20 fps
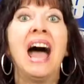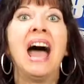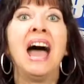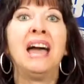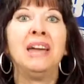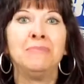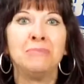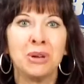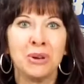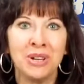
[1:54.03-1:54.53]

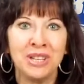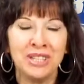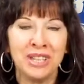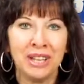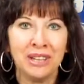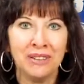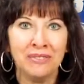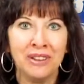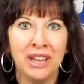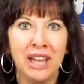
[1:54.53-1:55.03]
I'm Mary
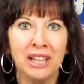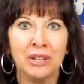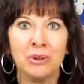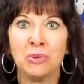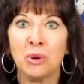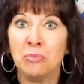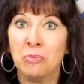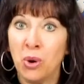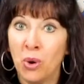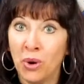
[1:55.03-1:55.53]

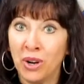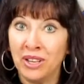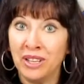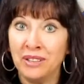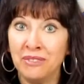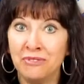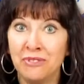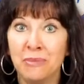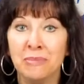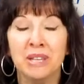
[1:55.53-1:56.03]
DellaValle
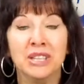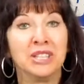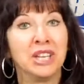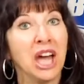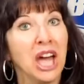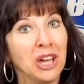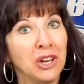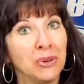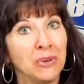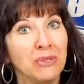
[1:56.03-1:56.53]
reporting from the
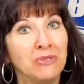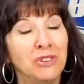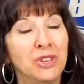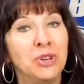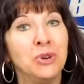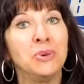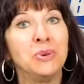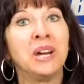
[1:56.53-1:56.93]
Tire Review